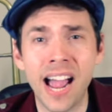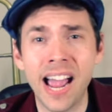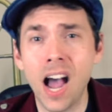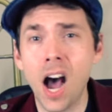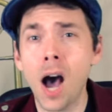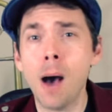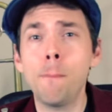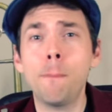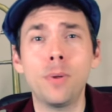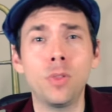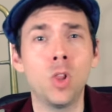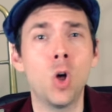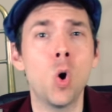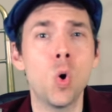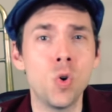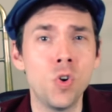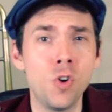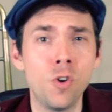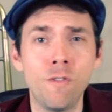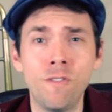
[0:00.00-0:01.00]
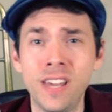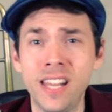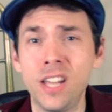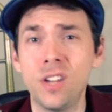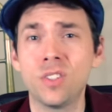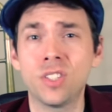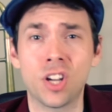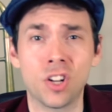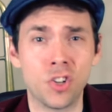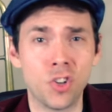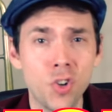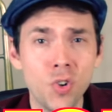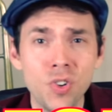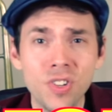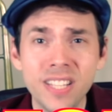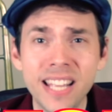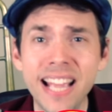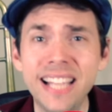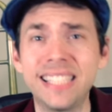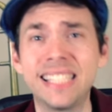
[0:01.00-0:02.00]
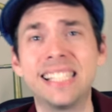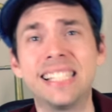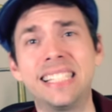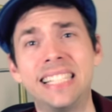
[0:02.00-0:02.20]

I upload new videos on Tuesdays